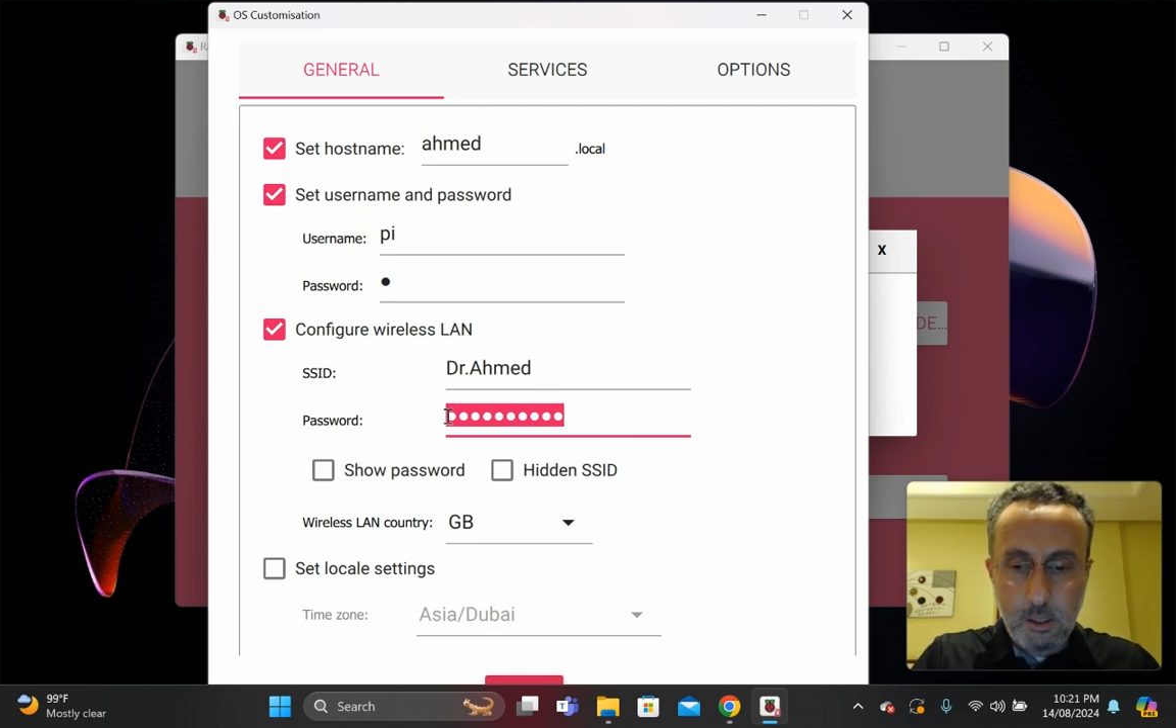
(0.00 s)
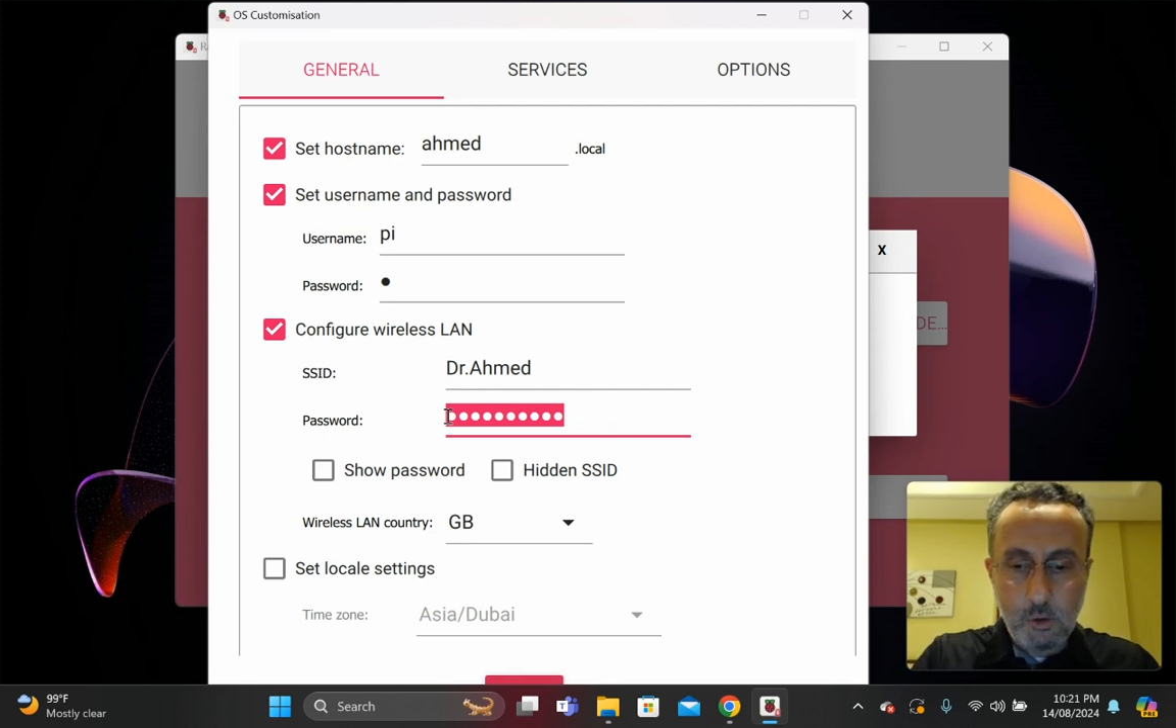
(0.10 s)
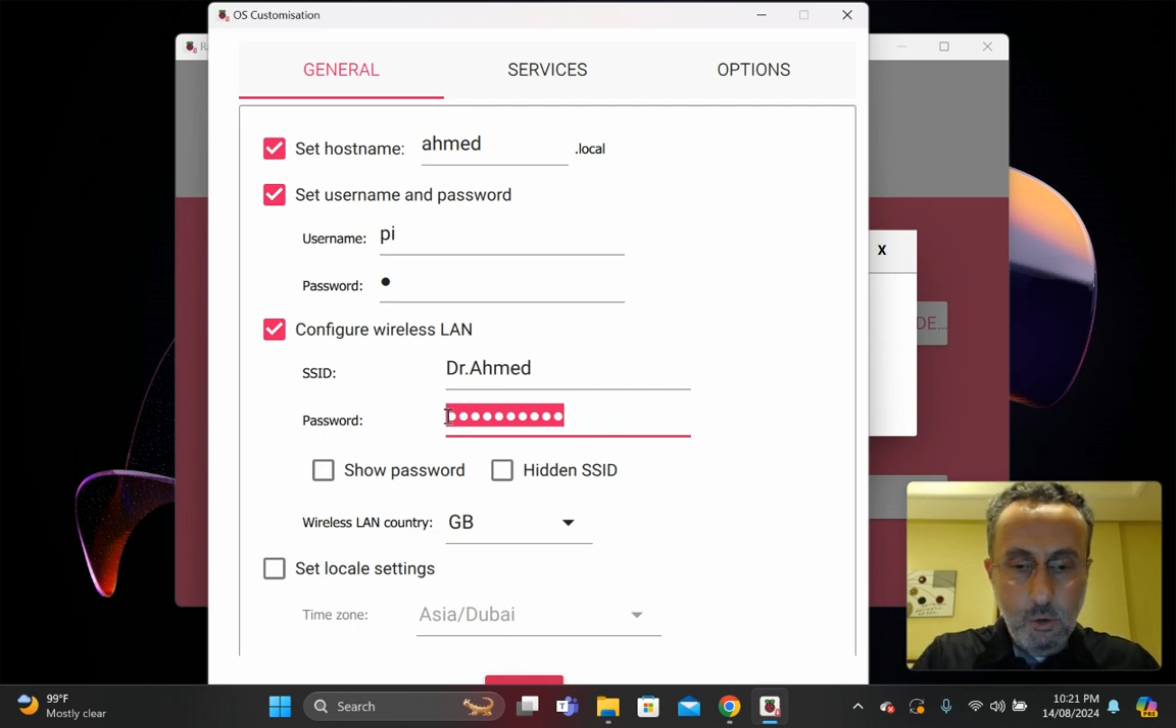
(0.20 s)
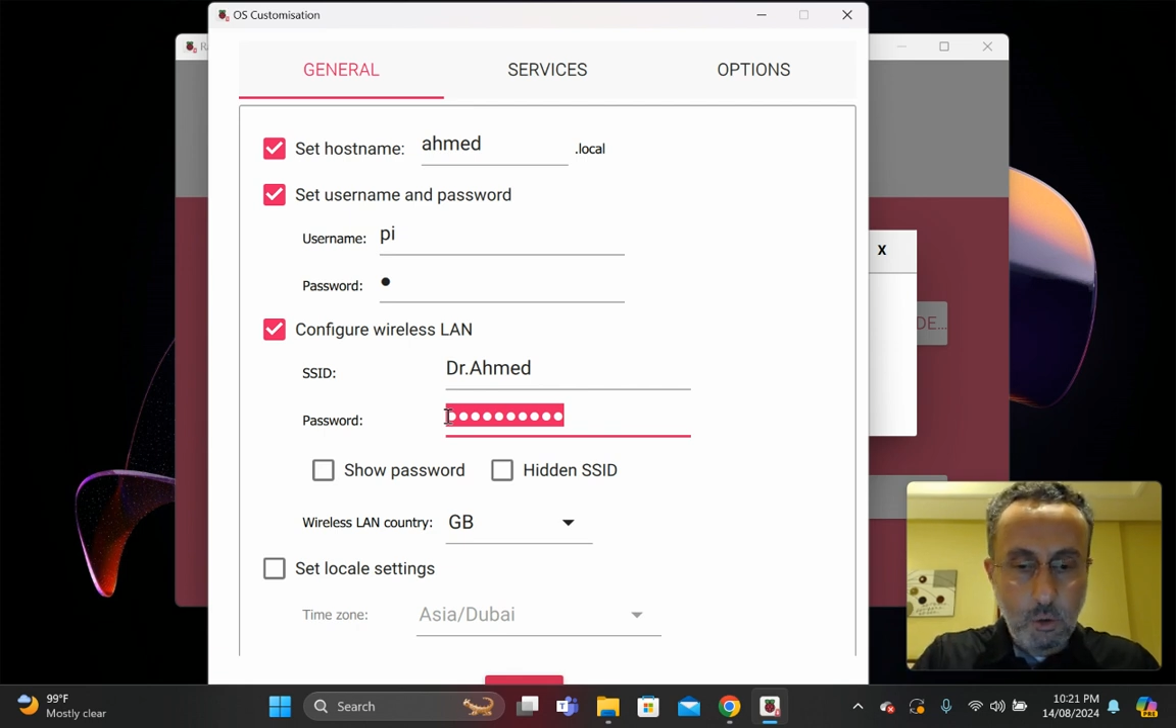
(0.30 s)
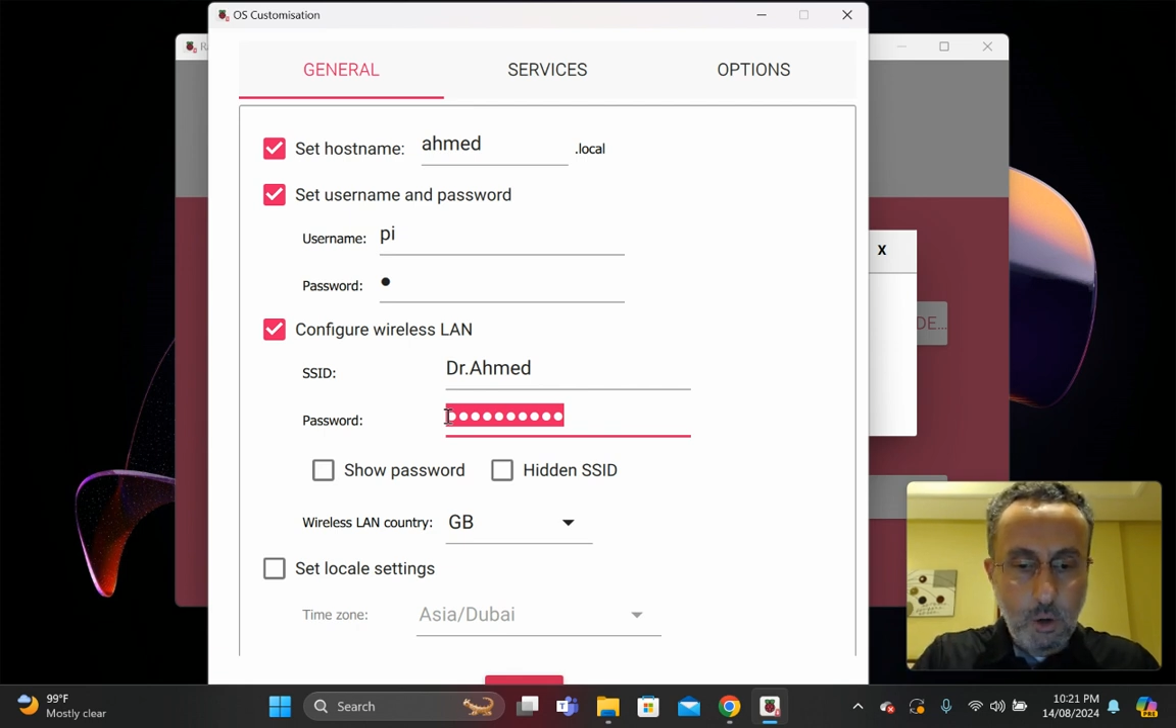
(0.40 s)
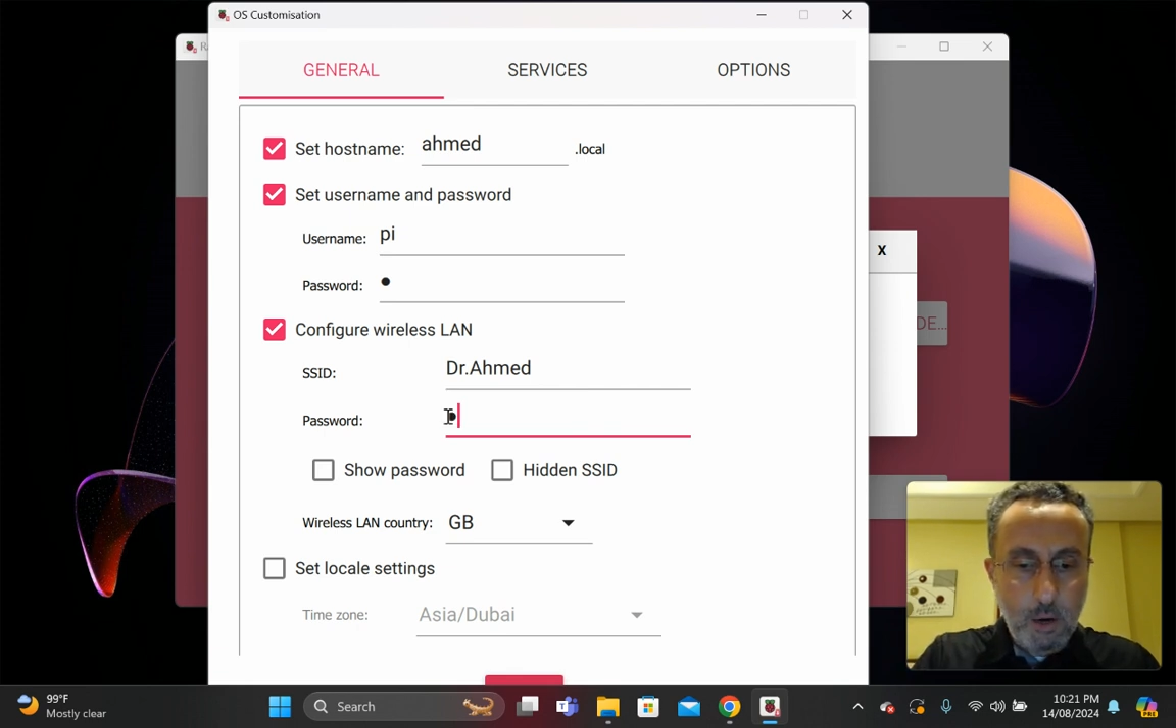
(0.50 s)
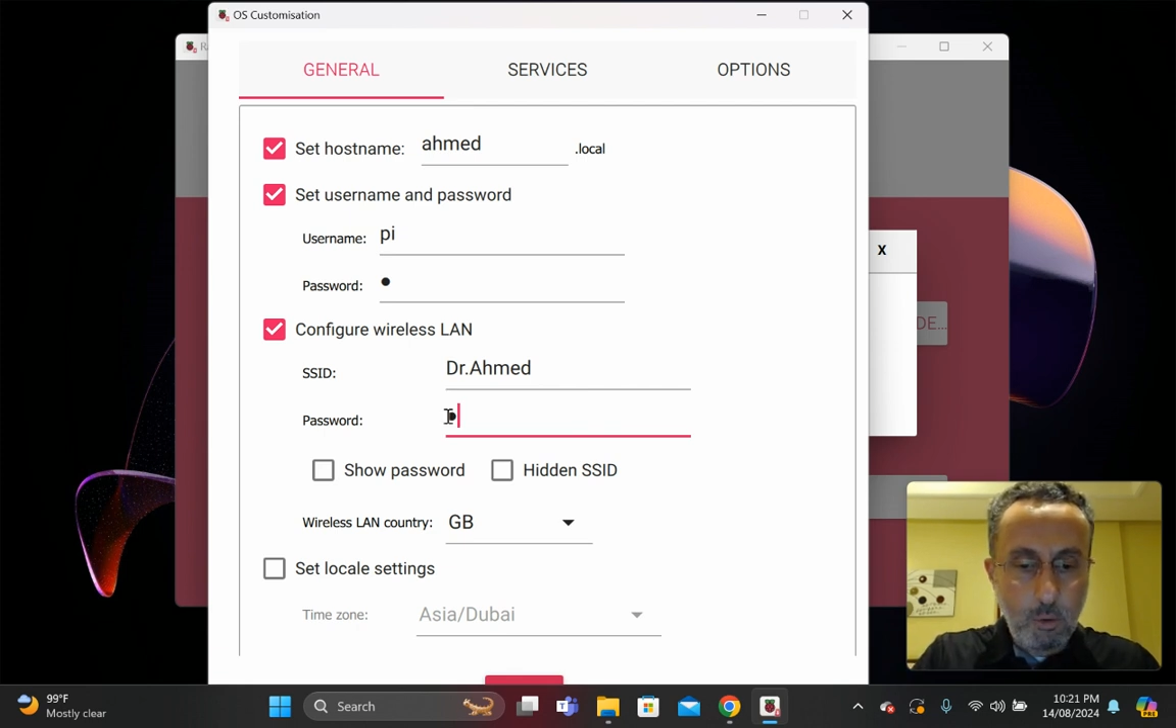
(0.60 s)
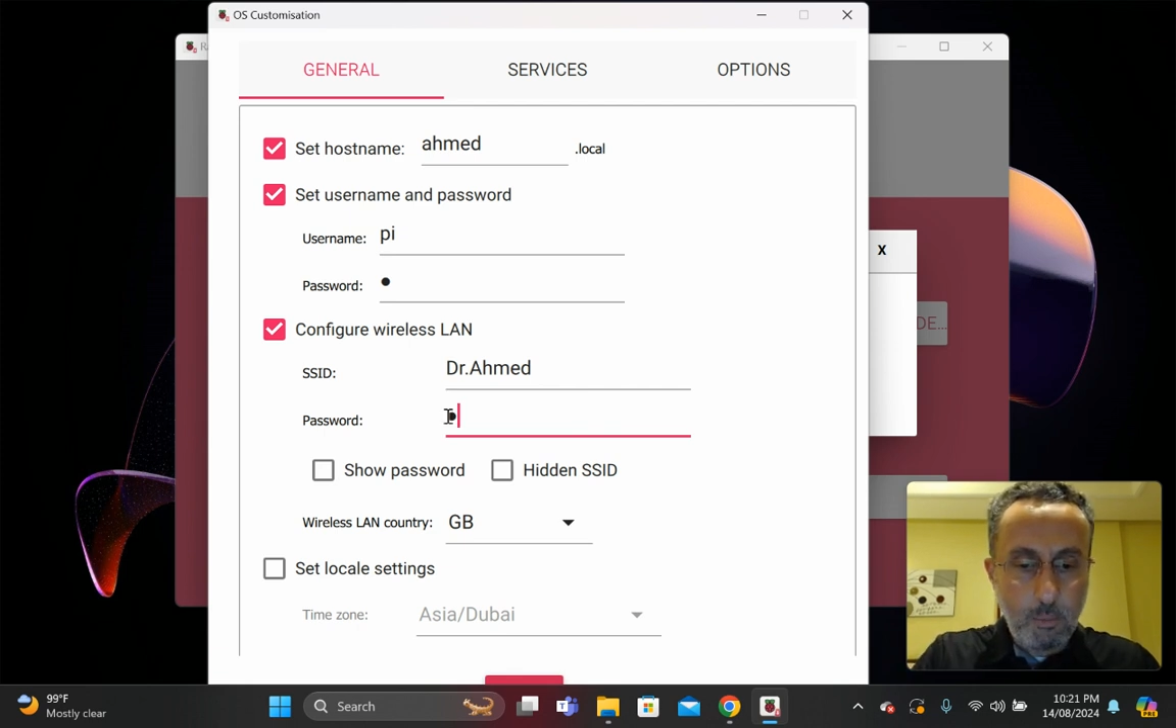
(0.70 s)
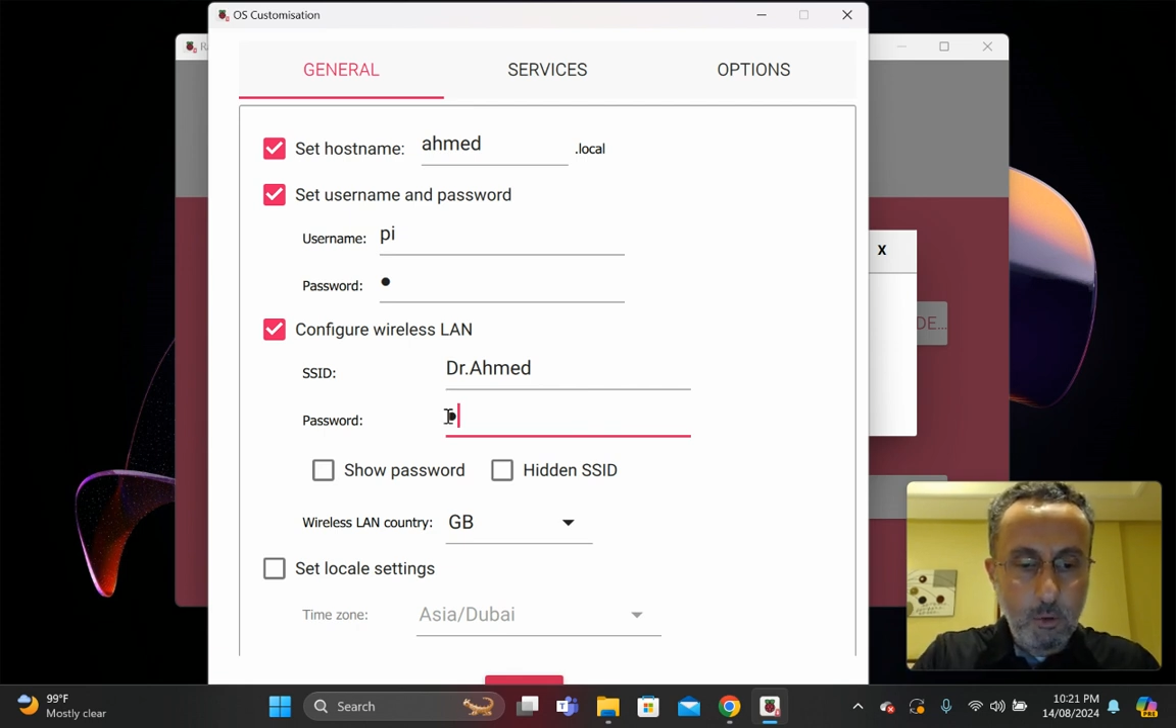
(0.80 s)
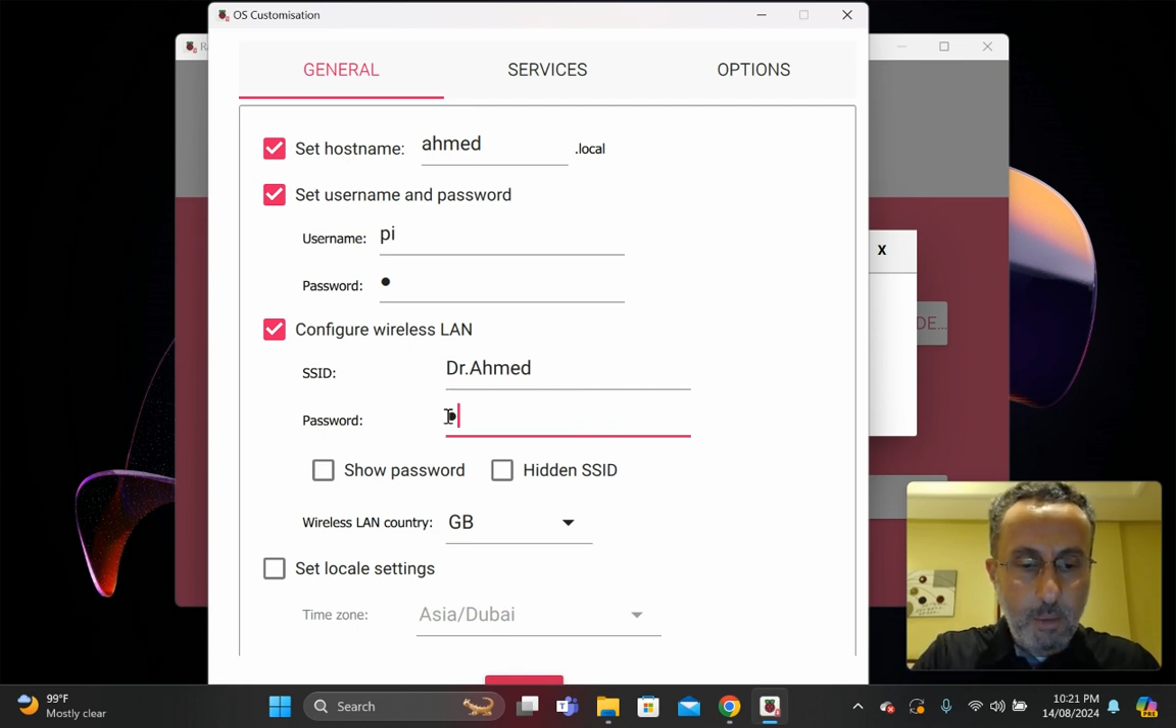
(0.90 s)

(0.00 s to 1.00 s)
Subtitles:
So I will put